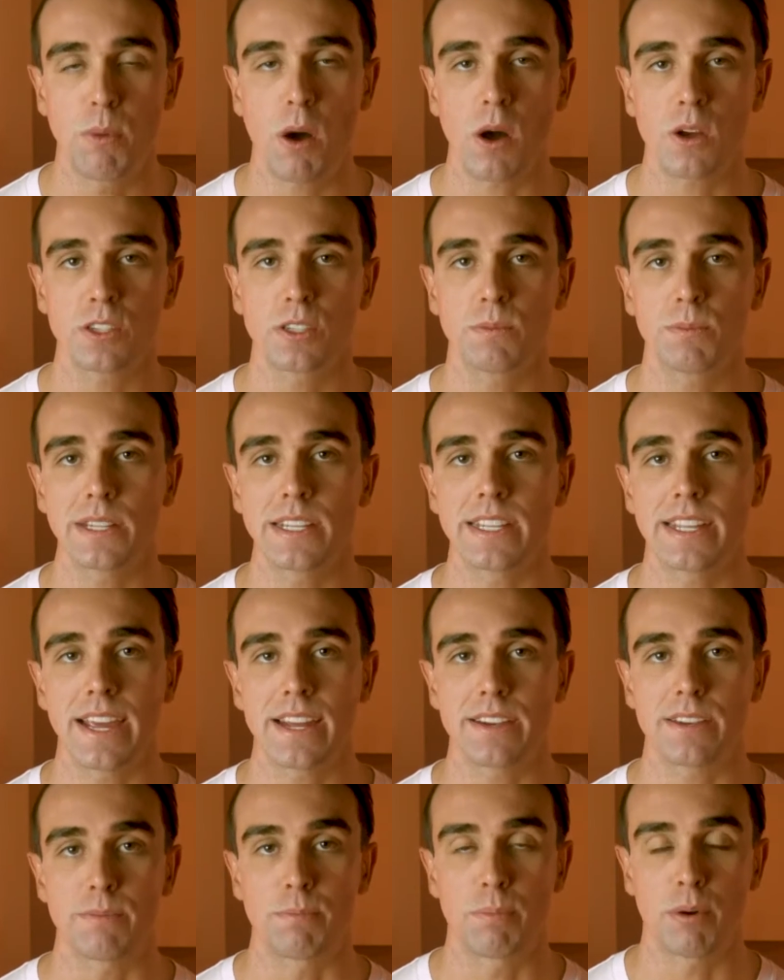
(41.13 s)
possibly
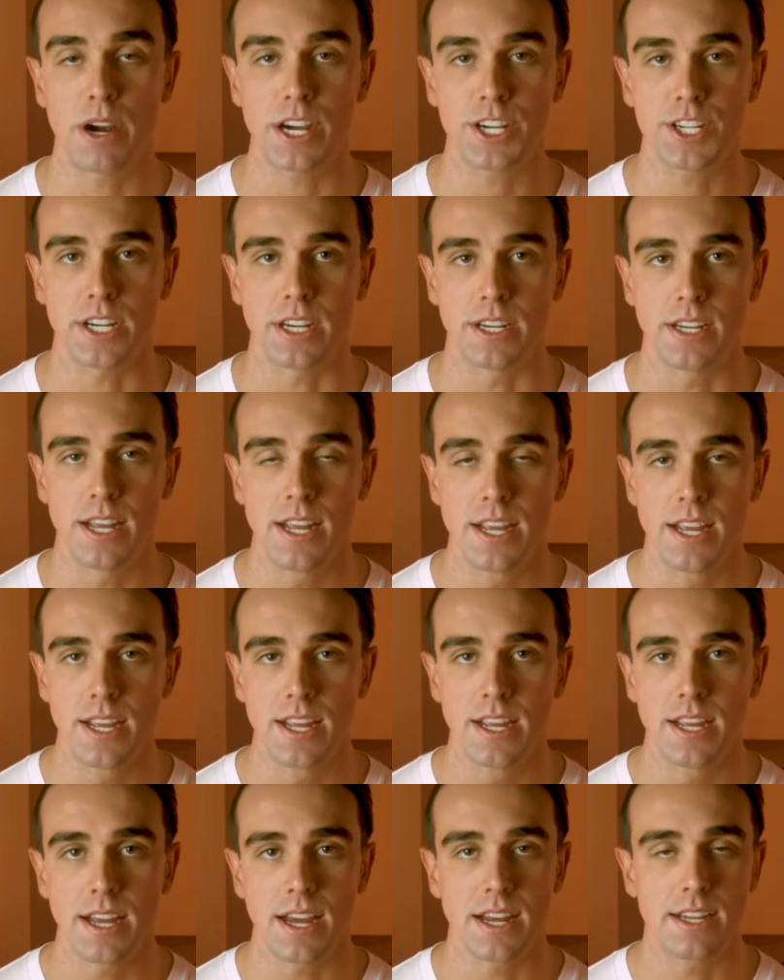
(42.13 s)
get depression
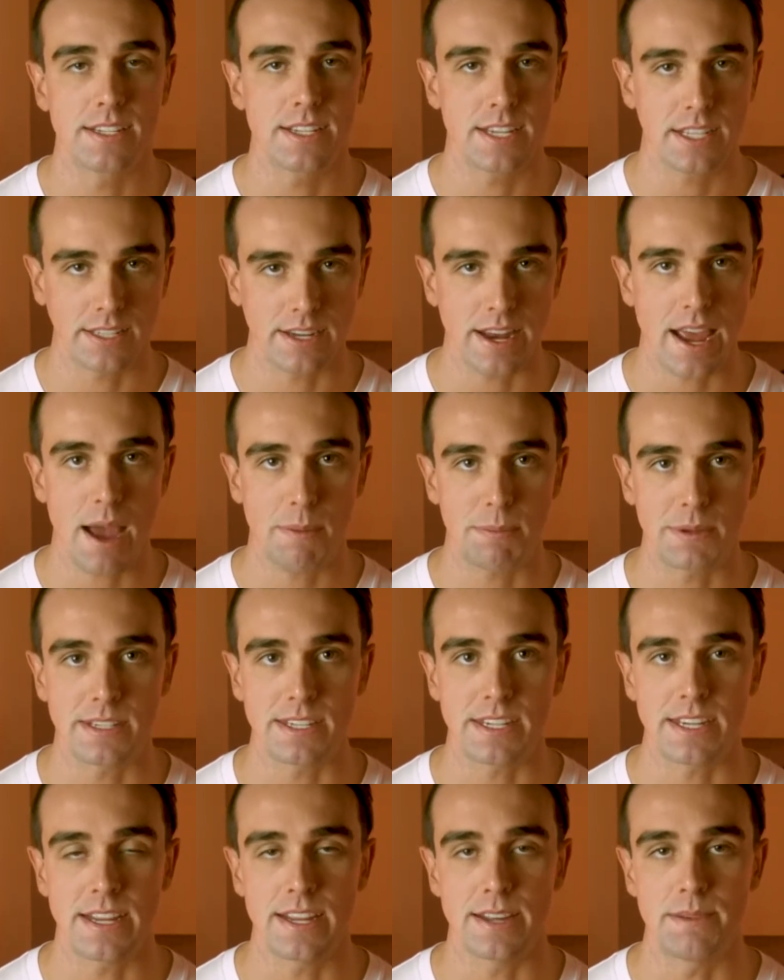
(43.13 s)
until it happened
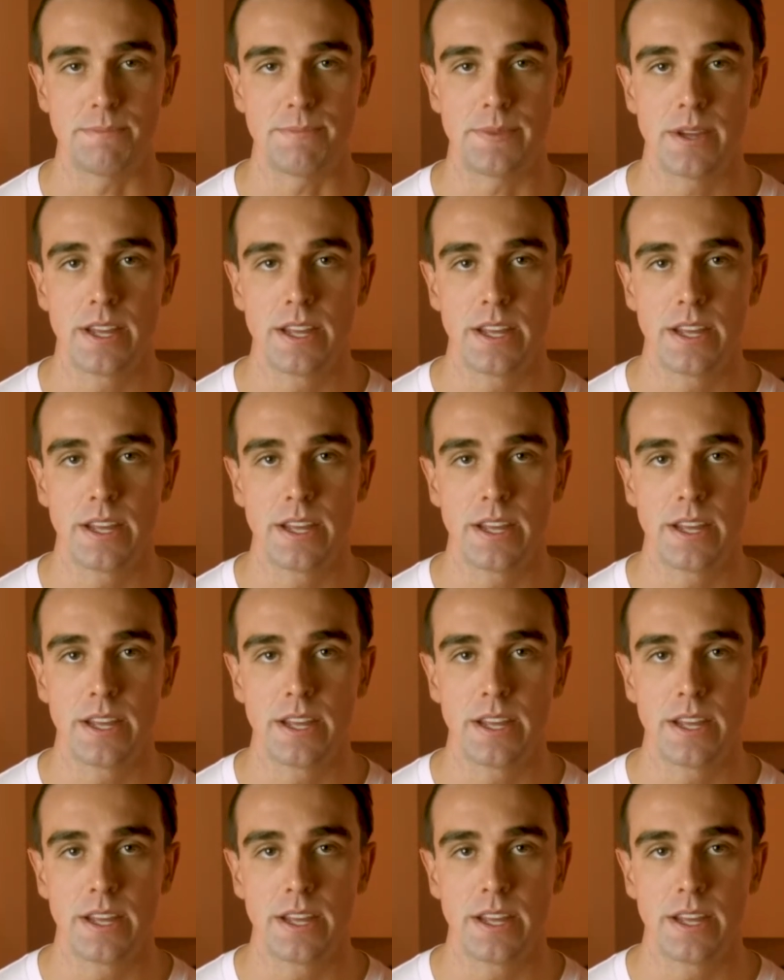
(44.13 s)
to him.